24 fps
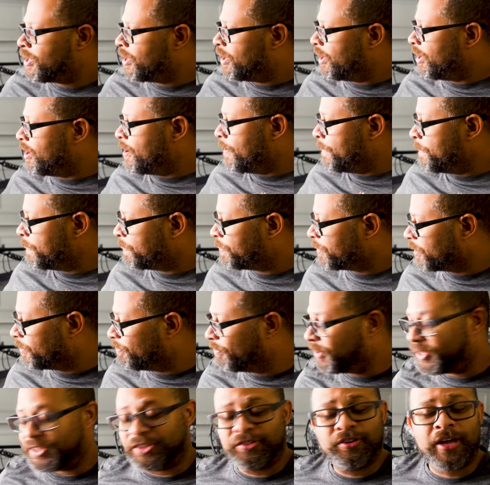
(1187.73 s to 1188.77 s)

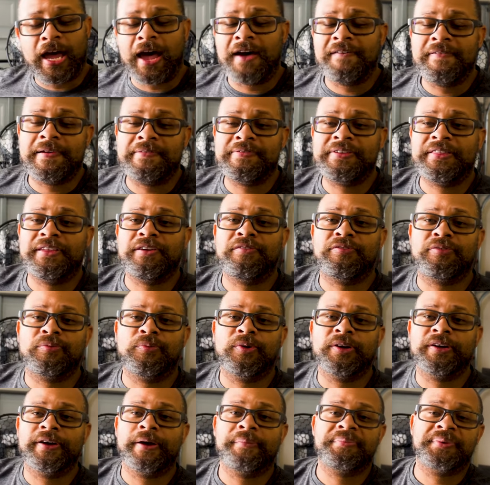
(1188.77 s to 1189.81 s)
But you have everything from
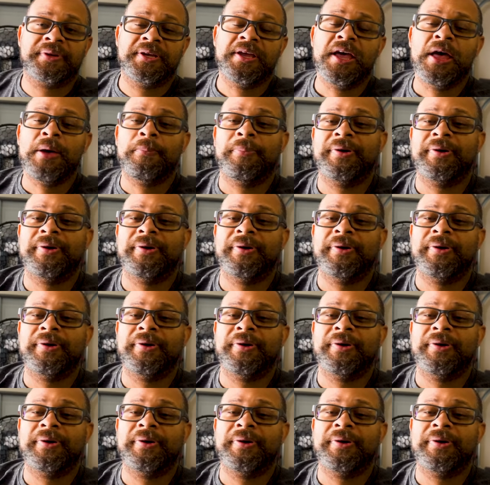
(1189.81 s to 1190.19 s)
one company.